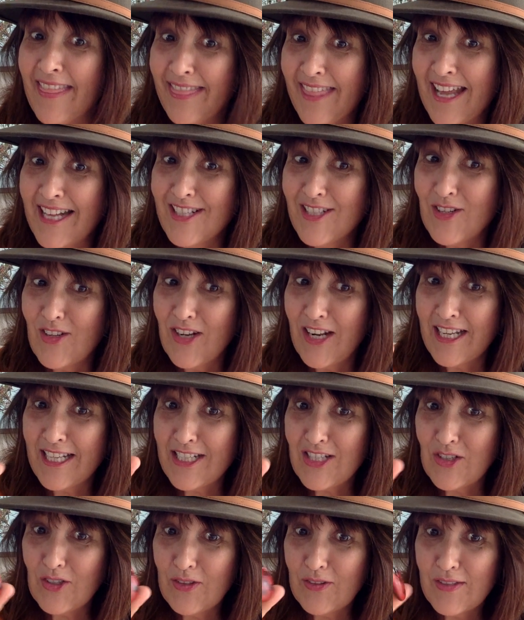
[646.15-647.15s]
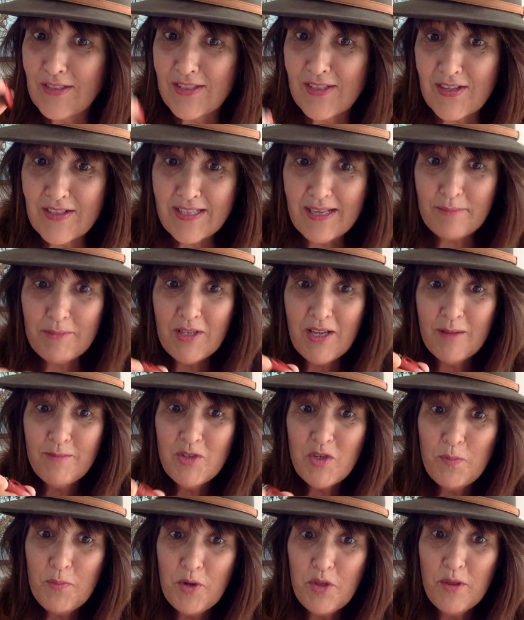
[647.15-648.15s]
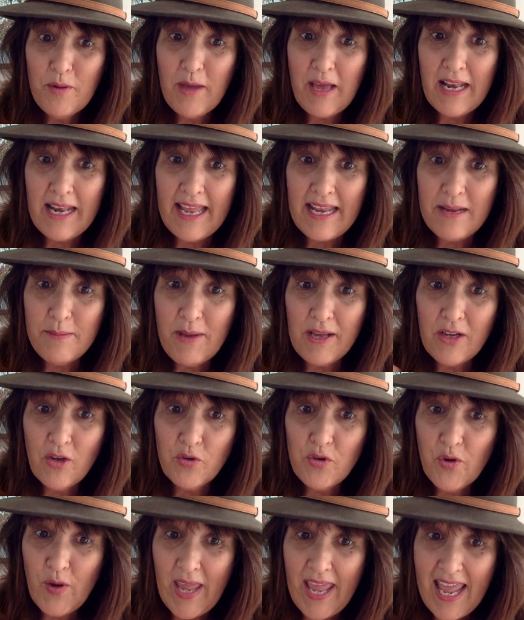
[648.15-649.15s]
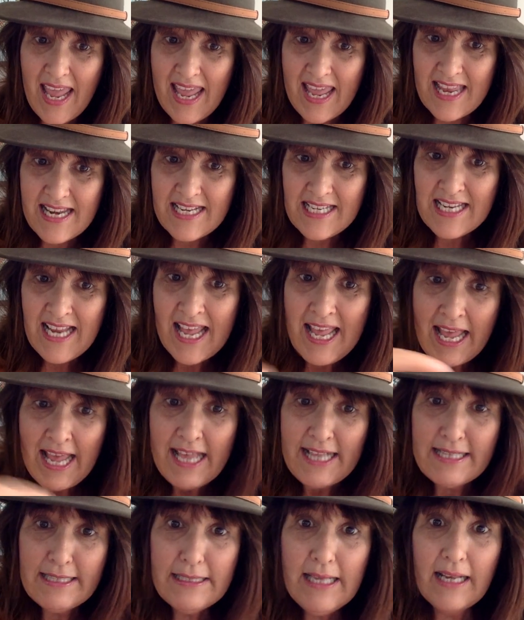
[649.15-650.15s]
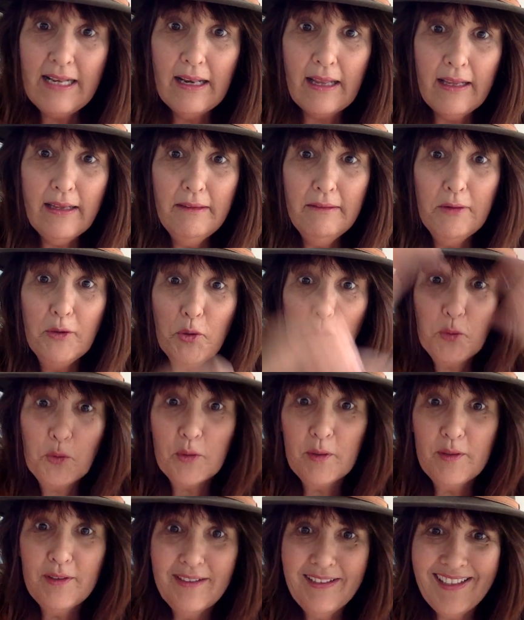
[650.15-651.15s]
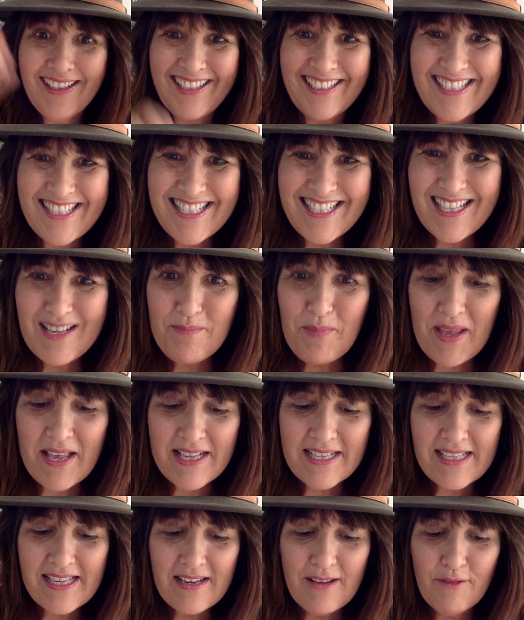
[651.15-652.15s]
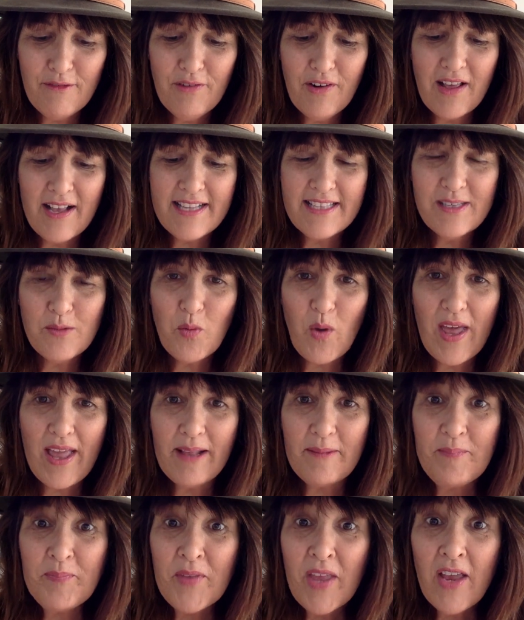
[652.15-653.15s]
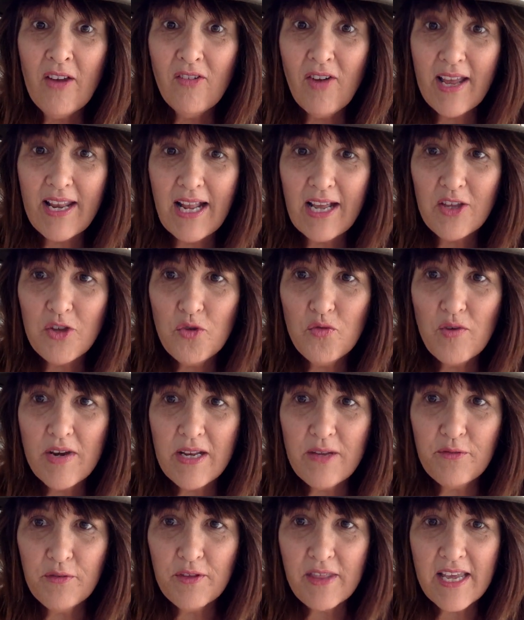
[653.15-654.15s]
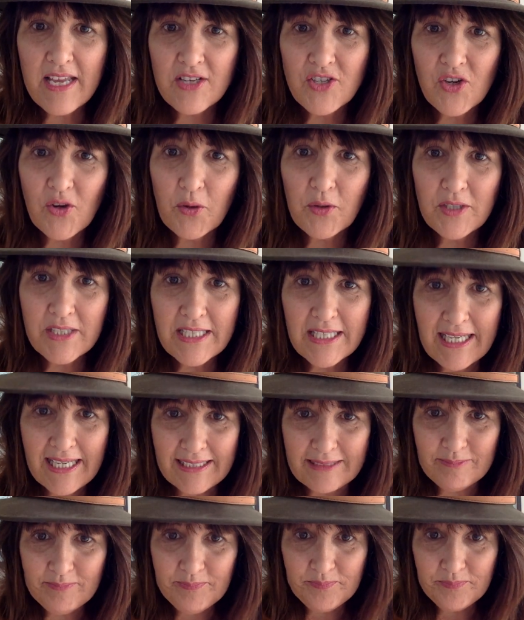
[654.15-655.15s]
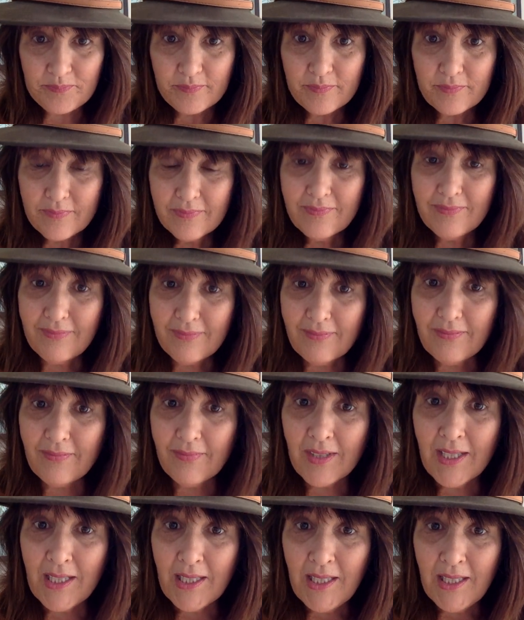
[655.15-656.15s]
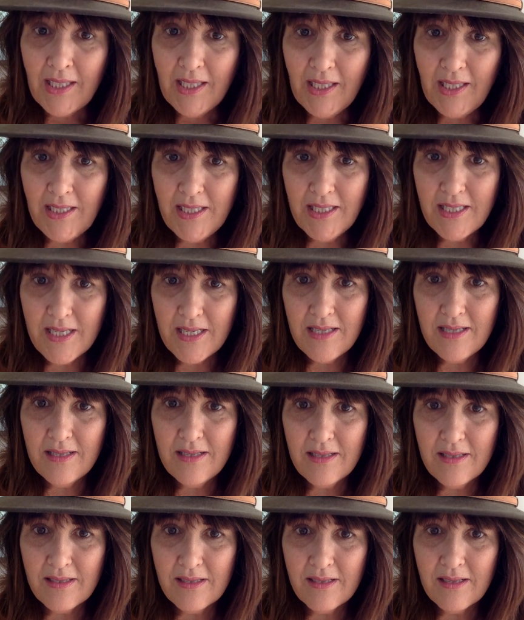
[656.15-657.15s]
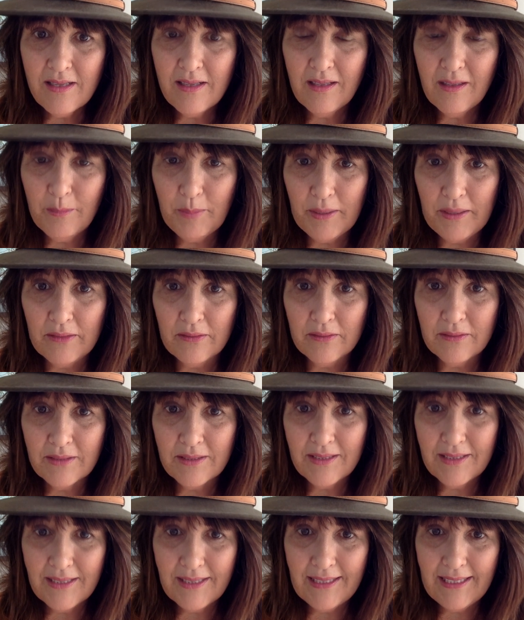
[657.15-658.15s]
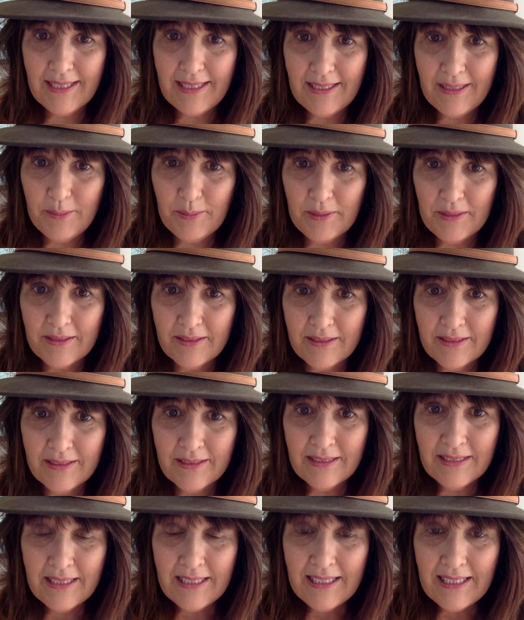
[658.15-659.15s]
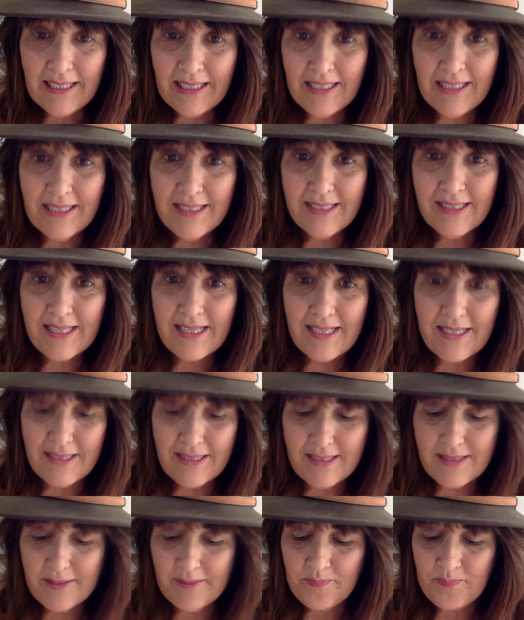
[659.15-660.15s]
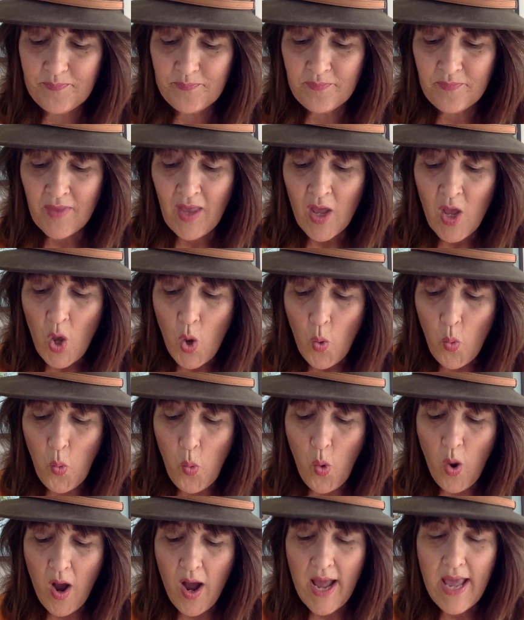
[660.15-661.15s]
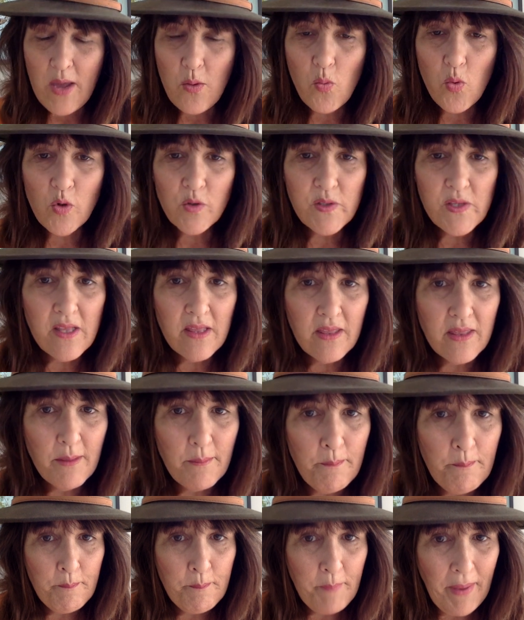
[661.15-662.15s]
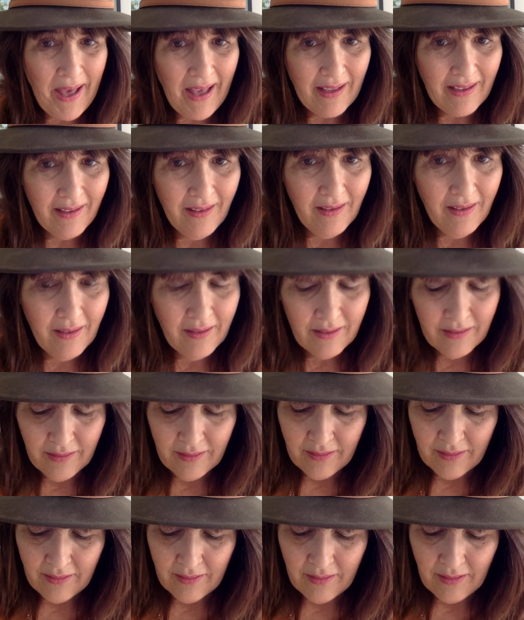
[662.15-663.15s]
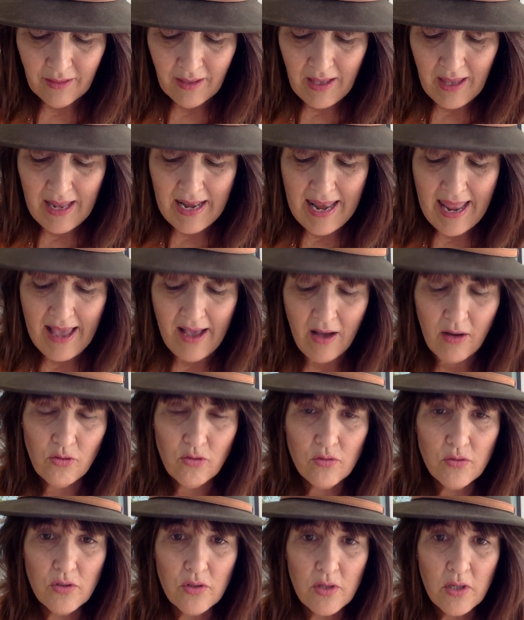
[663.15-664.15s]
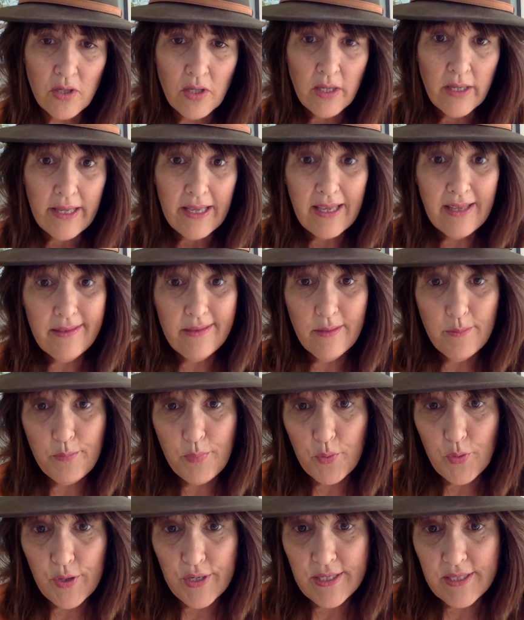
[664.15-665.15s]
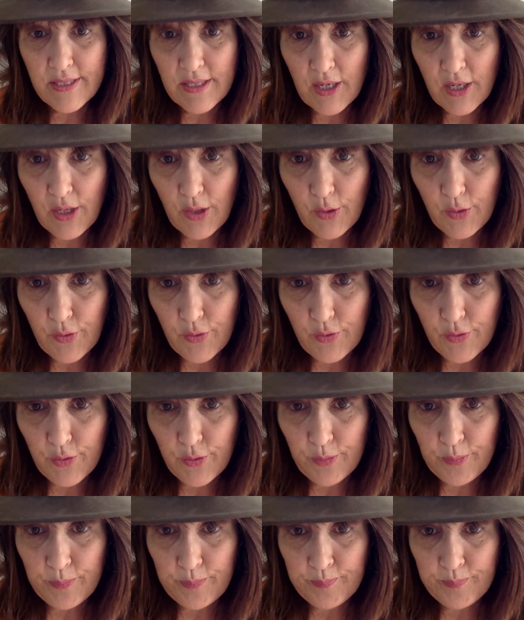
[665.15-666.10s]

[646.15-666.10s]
They certainly do. So sometimes you put a ladybug on your hand and suddenly, whew, it disappears and it flies away. Right, are you ready for that joke today? It is about a ladybug. And it says, why wasn't the bug allowed in the boys' cloakroom?